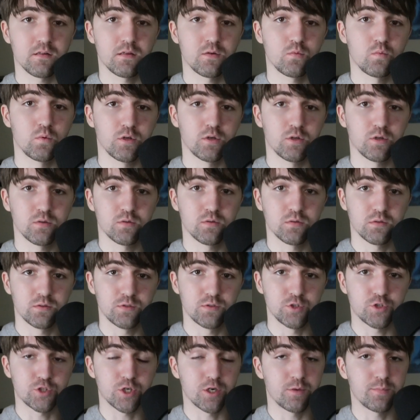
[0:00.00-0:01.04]
will
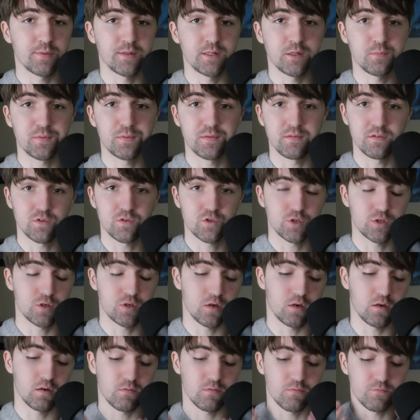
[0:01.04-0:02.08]
determine the position
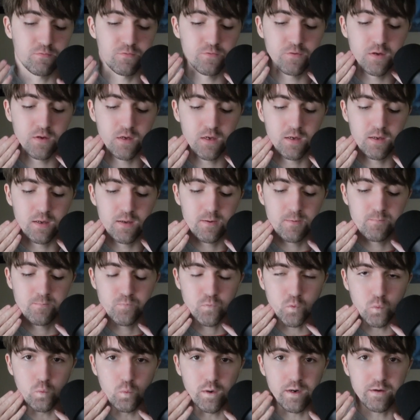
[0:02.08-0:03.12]
of
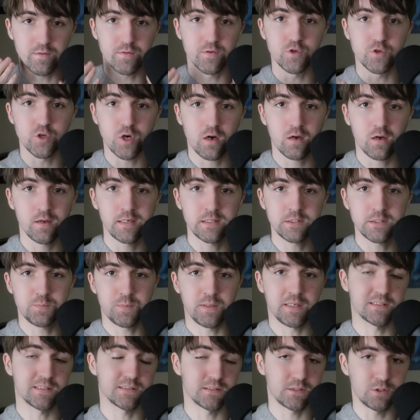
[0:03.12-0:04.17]
where the jaw is,
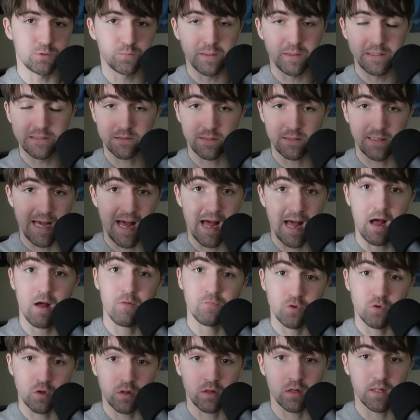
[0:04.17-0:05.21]
because you basically have
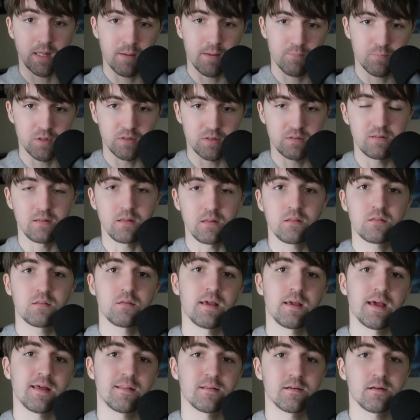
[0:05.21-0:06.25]
to clamp the teeth
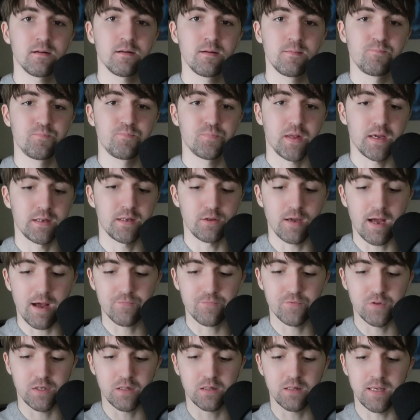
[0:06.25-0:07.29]
together, and you have
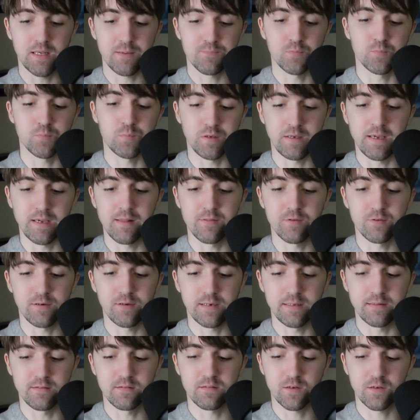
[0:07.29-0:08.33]
to clamp them together
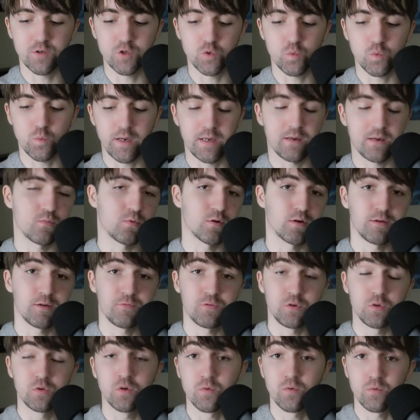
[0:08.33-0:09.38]
in such a way where, if
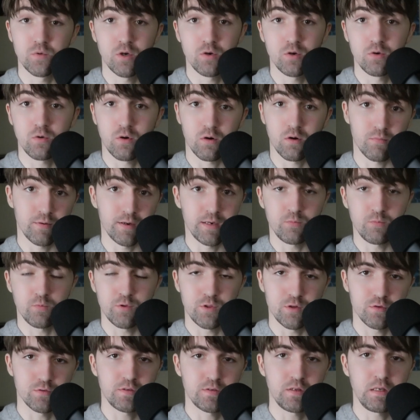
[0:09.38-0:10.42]
you don't know already with
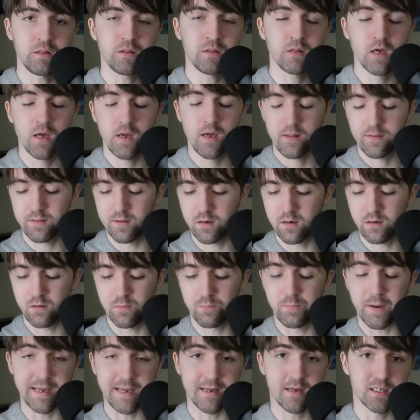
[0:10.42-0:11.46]
your teeth, they're
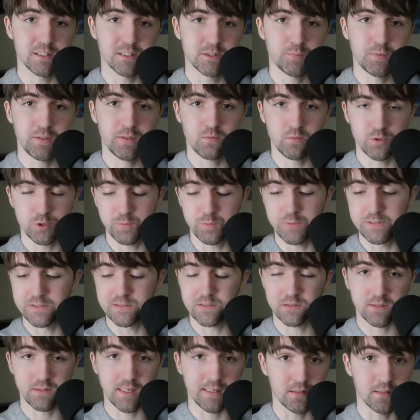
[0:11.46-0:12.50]
bicuspid, which means
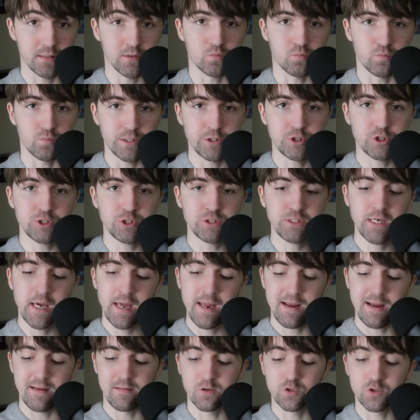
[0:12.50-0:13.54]
there's like little ridges,
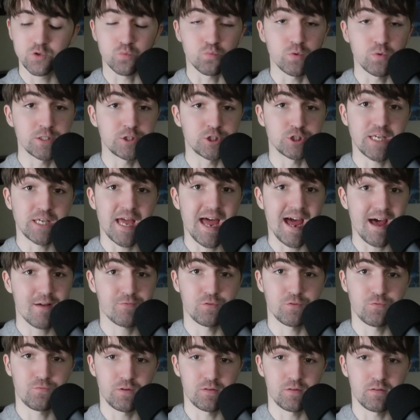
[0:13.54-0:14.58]
and those ridges have to
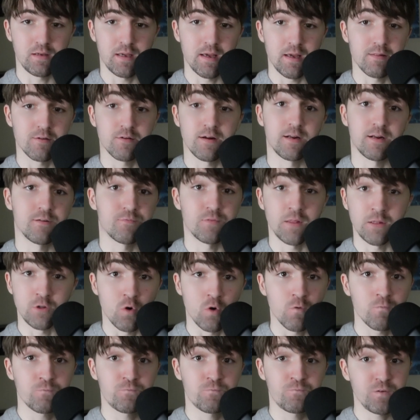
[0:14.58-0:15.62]
fit together. And if they
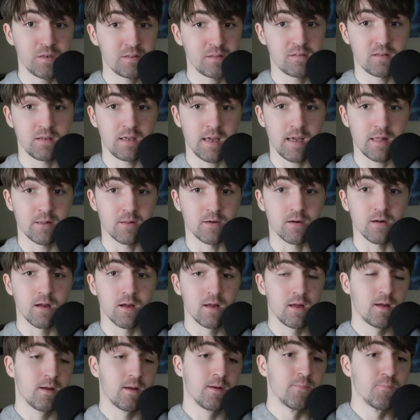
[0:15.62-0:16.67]
don't fit together,
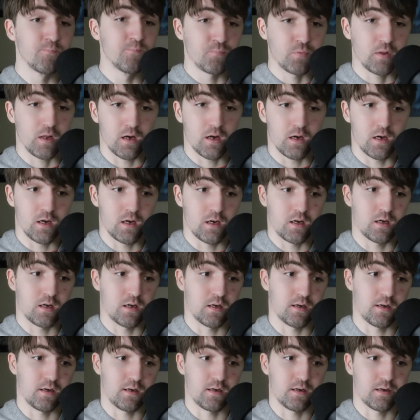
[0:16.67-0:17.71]

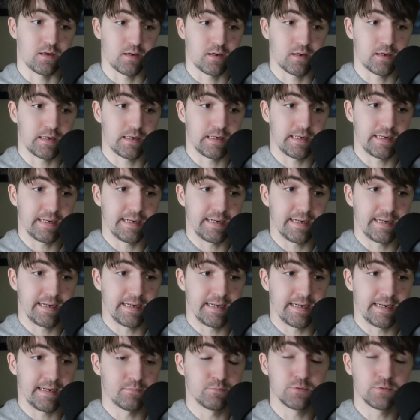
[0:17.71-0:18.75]

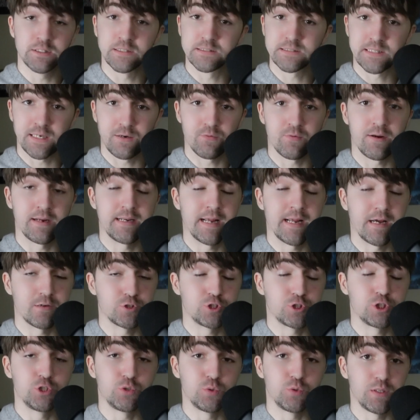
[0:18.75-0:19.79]
I'm going to say right now,
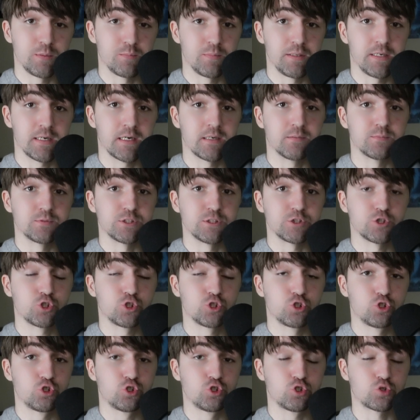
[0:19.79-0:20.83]
chewing becomes
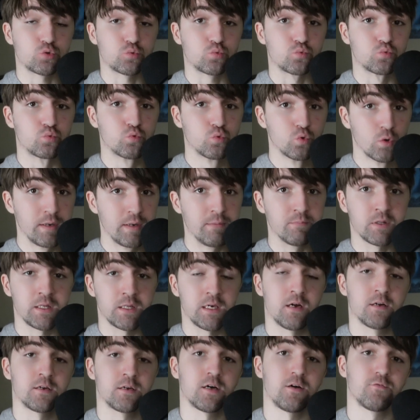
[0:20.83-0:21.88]
extremely
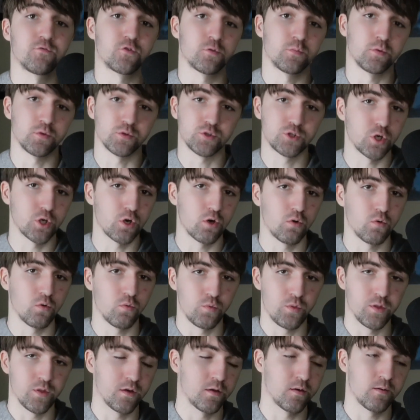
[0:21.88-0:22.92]
uncomfortable. So
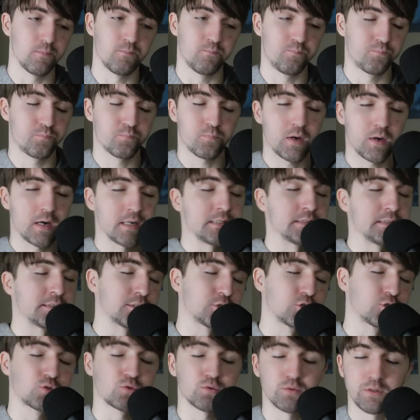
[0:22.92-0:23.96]
the body's
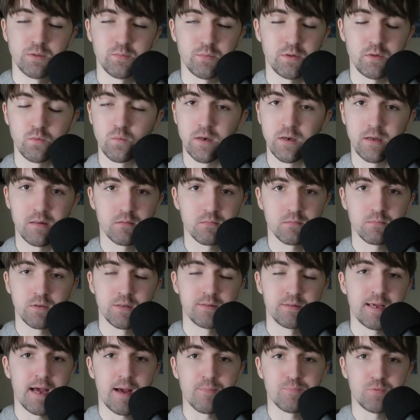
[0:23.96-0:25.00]
extremely well
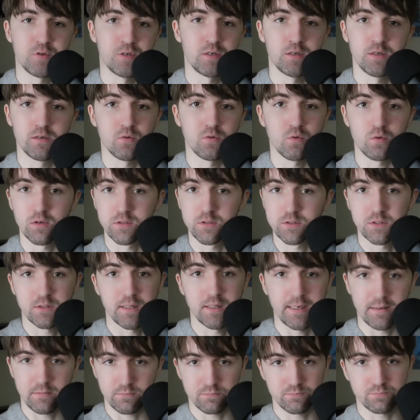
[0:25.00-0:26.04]
adapted in order to
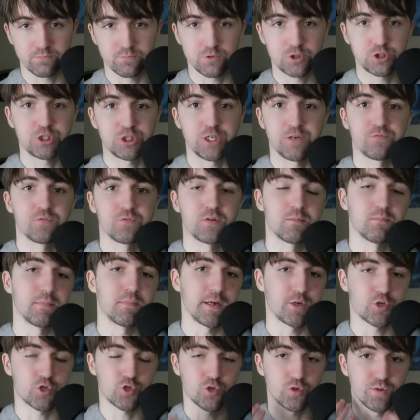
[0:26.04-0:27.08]
like shift and
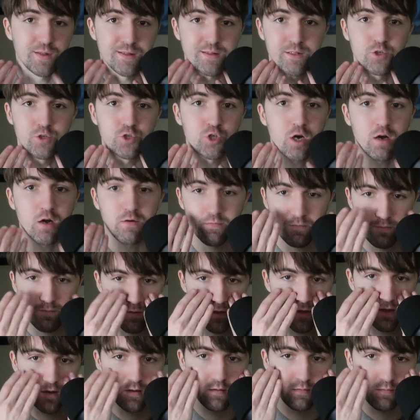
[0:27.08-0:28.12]
make sure that the jaw
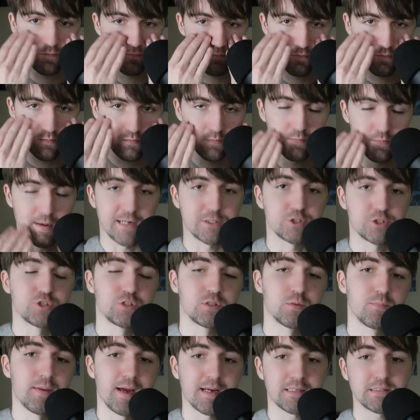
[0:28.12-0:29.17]
matches the
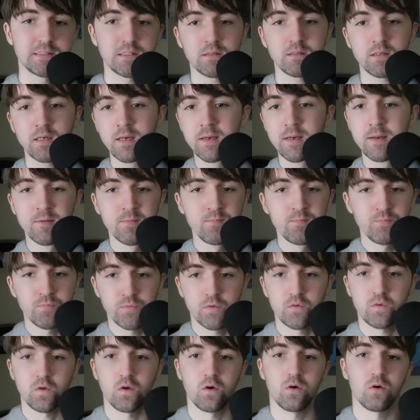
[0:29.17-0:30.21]
maxilla.
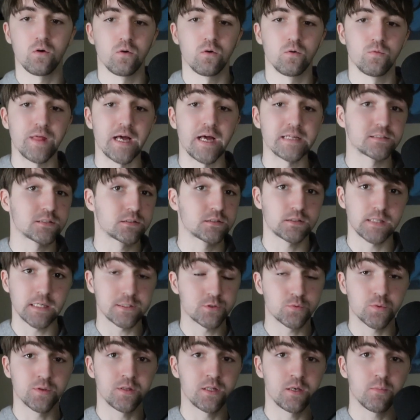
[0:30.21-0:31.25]
So that's
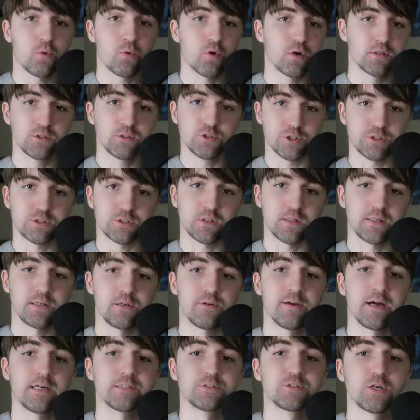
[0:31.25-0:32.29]
really important, just to let you
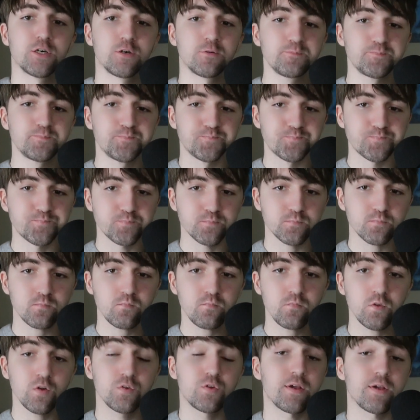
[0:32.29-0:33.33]
guys know.
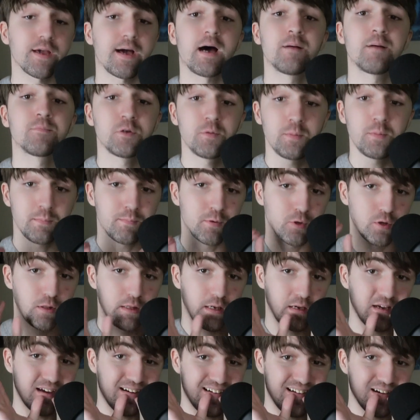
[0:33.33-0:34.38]
So yeah, I'm going to be
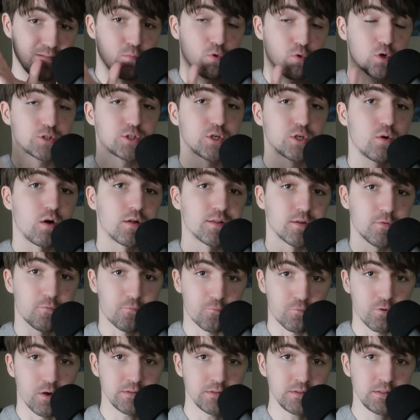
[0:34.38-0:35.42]
pulling more so on the
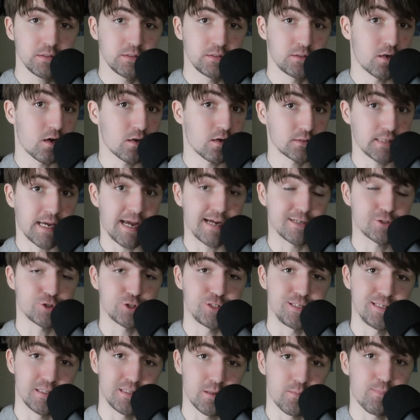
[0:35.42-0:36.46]
front, not
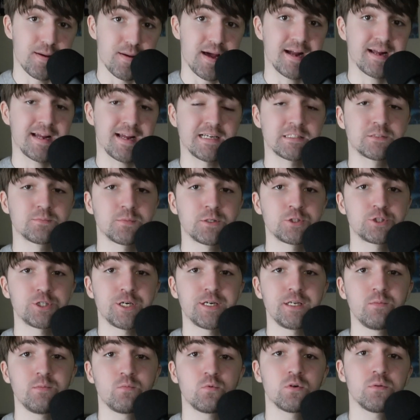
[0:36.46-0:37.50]
actually in the back as much
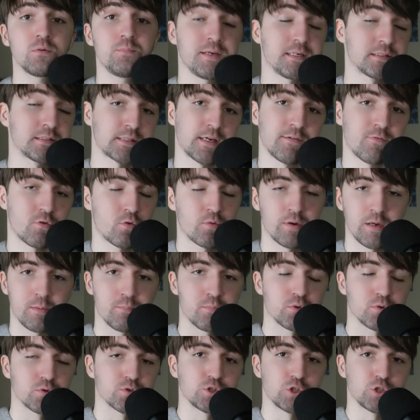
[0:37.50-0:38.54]
anymore, because I've already
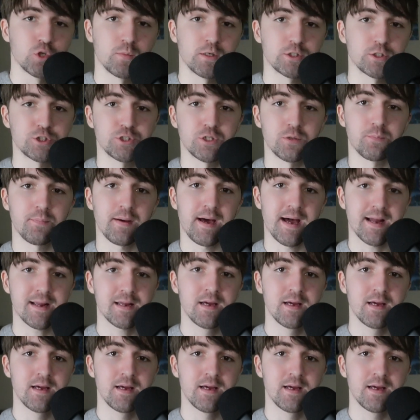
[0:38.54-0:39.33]
pulled so much in the back